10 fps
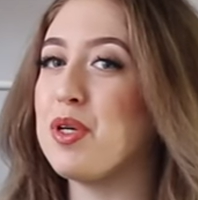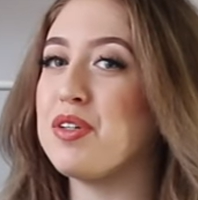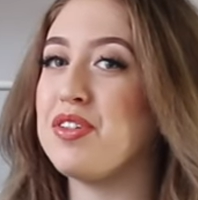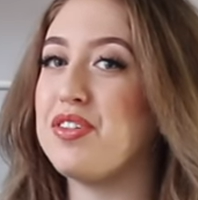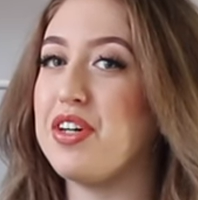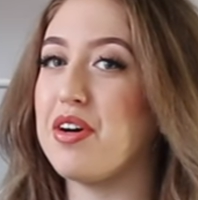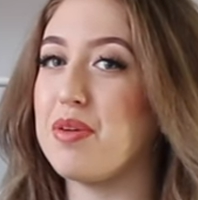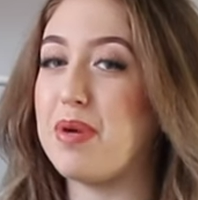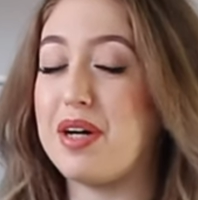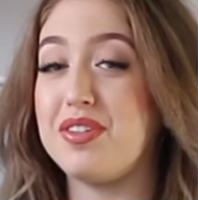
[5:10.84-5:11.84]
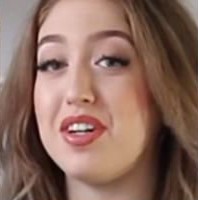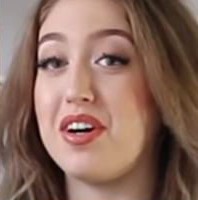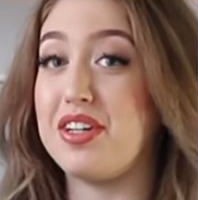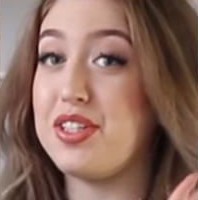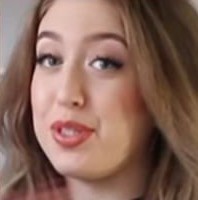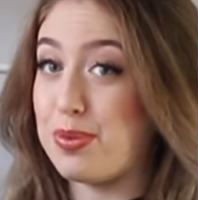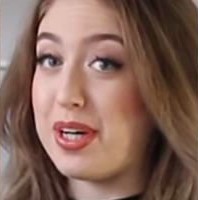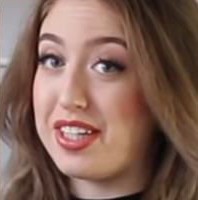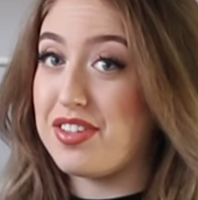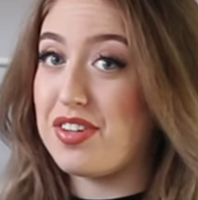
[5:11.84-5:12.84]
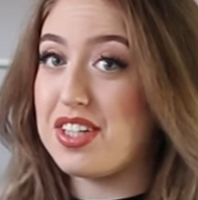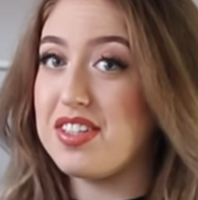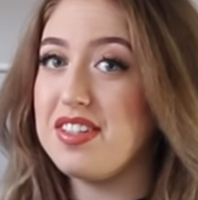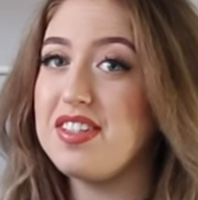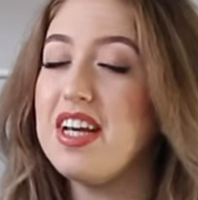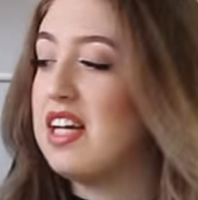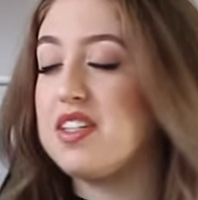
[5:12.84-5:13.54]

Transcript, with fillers: going to talk about are sweater dresses.